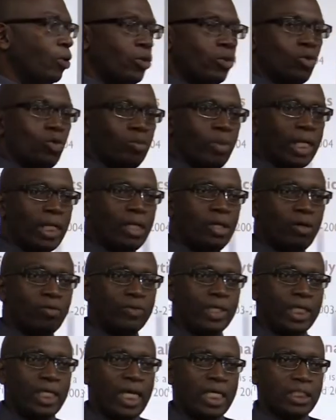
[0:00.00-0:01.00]
Nobody loved
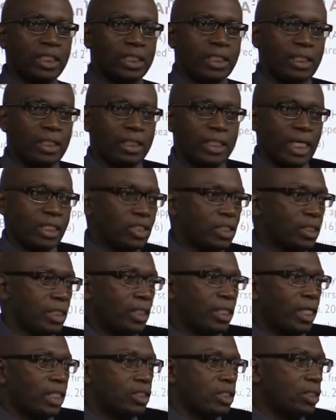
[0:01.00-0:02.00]
the
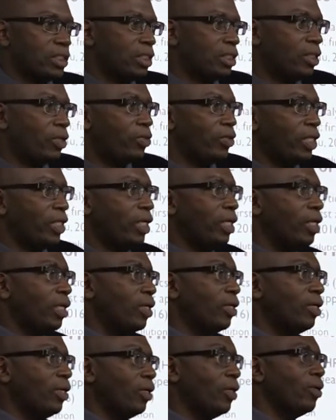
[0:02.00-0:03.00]
gadgety thingy?
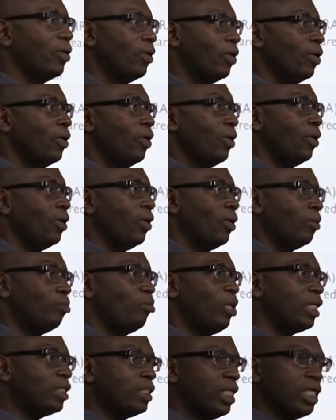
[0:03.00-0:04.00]

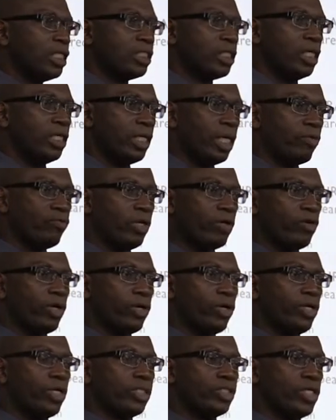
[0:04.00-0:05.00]
Big data, you have never
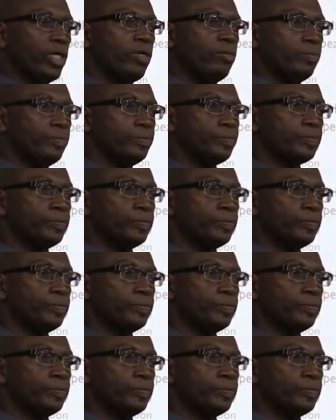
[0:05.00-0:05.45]
heard the term?